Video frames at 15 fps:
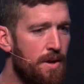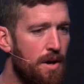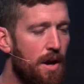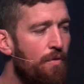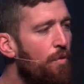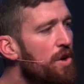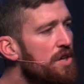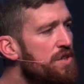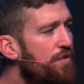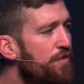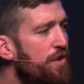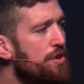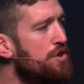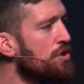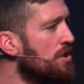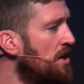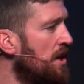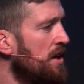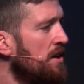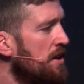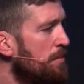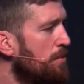of what his future
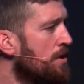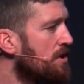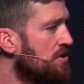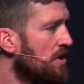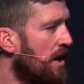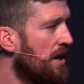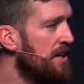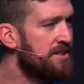kingdom looks like.